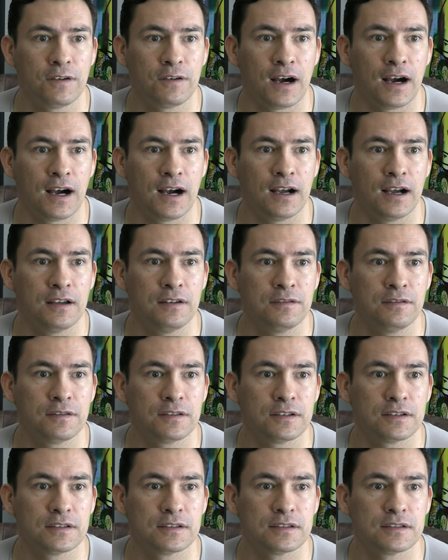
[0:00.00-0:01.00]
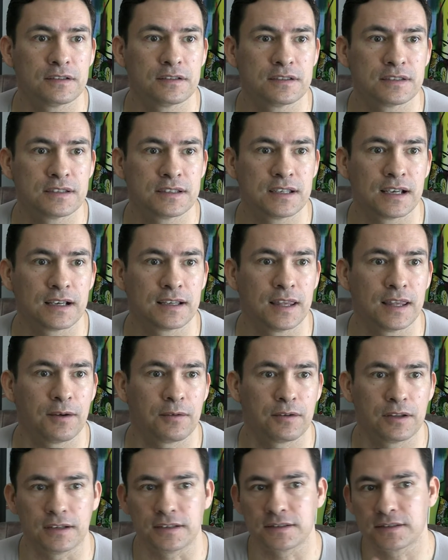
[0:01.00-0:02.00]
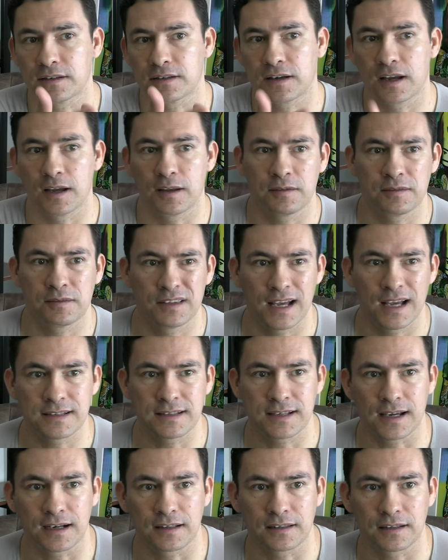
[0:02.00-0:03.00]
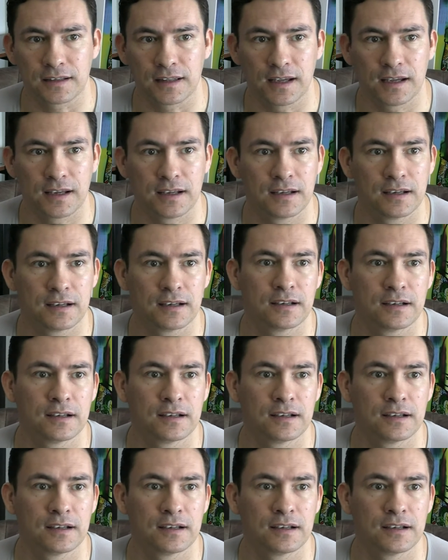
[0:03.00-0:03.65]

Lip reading: 5, 6, there it is. Okay, 10-second delay.